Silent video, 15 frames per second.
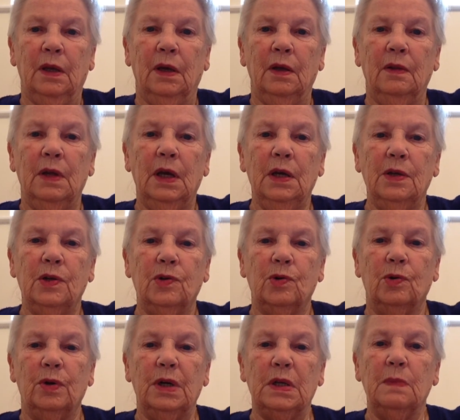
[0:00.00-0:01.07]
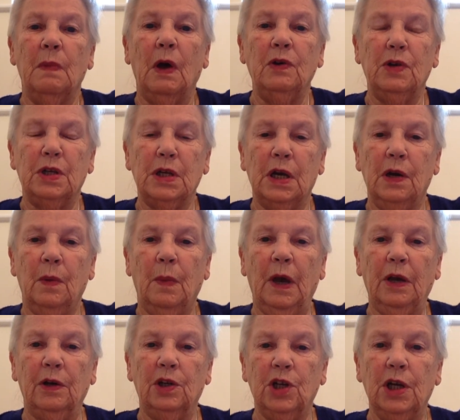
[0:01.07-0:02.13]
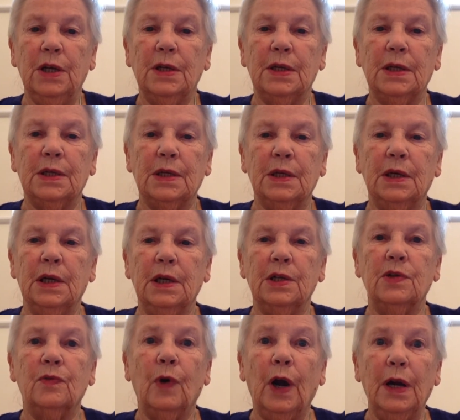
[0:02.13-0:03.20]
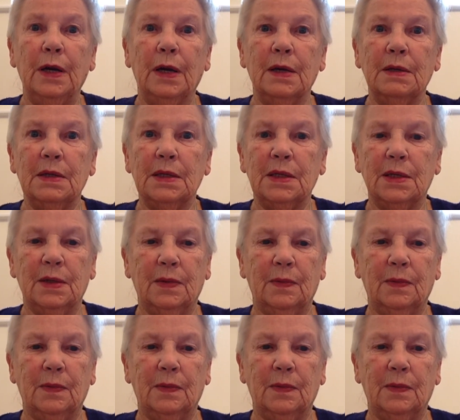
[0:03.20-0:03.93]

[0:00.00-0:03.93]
And their story is mostly about Jesus and his friends.